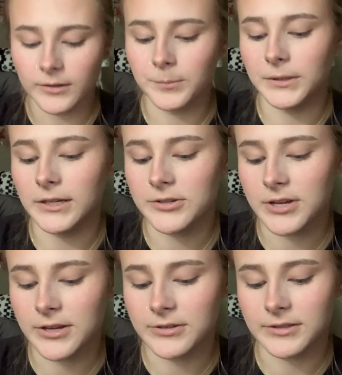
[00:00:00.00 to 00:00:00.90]
blush,
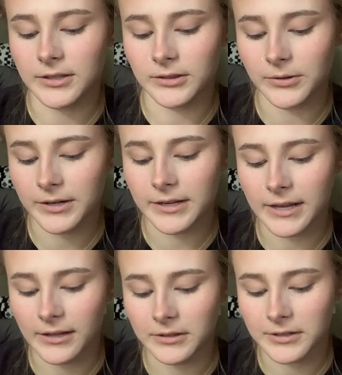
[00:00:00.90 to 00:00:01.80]
I use the Laura
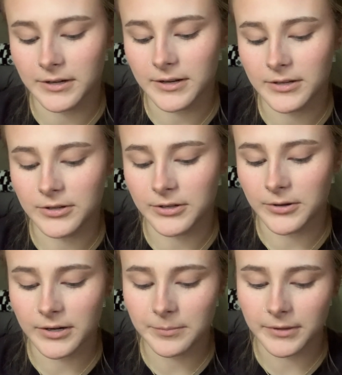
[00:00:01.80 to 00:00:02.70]
Geller New
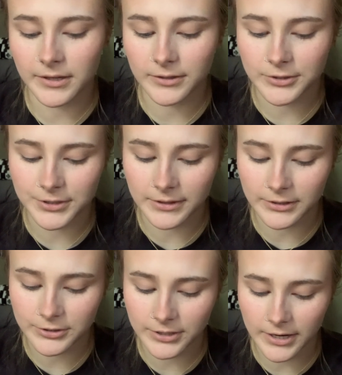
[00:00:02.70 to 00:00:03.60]
York blush in the
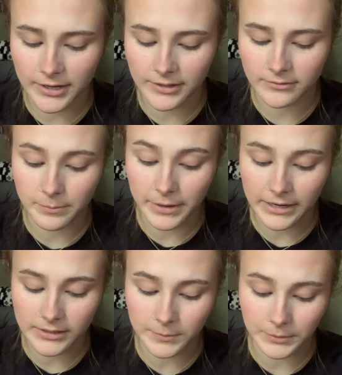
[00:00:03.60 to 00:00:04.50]
shade
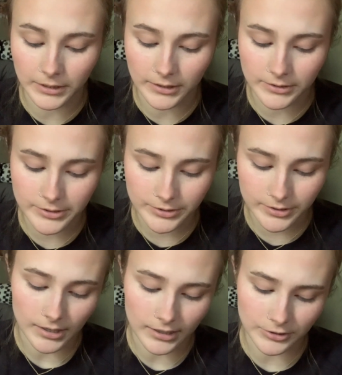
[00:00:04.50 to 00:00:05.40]
Baked Blush.
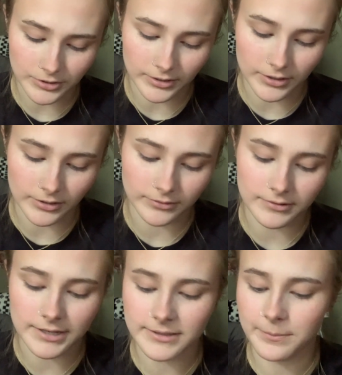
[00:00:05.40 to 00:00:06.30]
Actually, no,
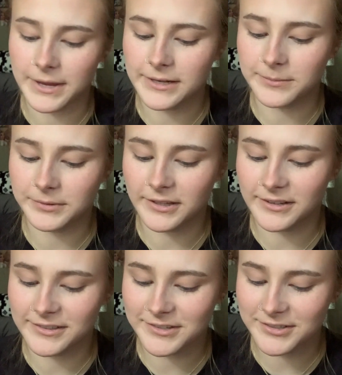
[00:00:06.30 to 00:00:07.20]
it's a Baked
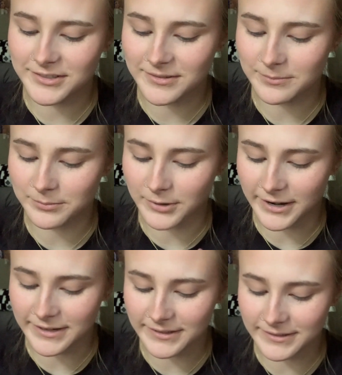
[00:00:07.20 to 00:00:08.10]
Blush
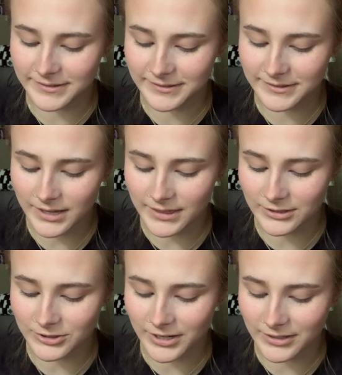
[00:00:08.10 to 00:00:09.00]
Brighten in the
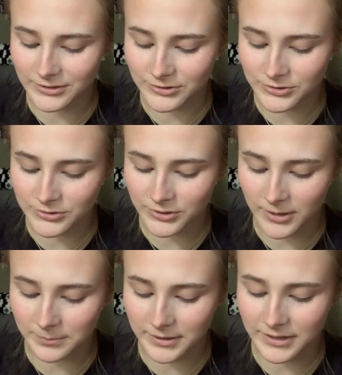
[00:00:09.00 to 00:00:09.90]
shade
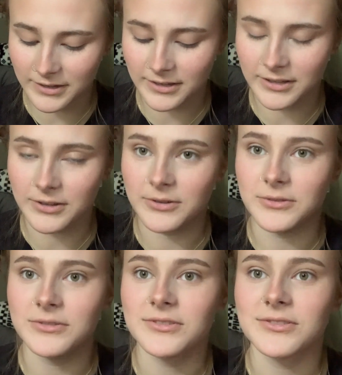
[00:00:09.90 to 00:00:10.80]
Tropic
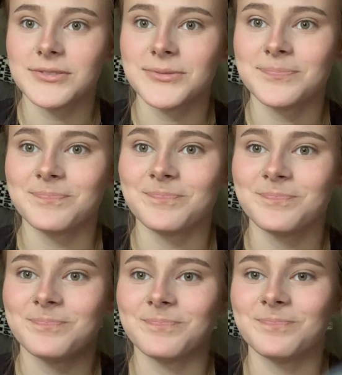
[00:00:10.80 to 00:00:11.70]
Hues.
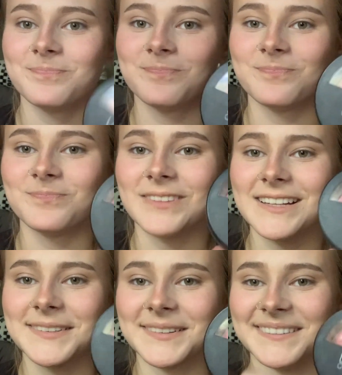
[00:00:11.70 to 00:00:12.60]

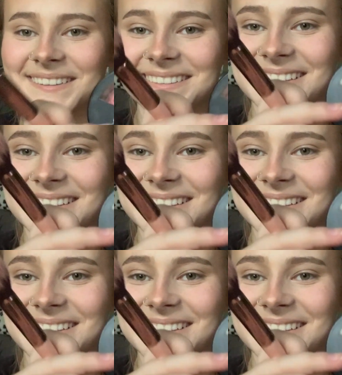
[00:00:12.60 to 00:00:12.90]
That's what it looks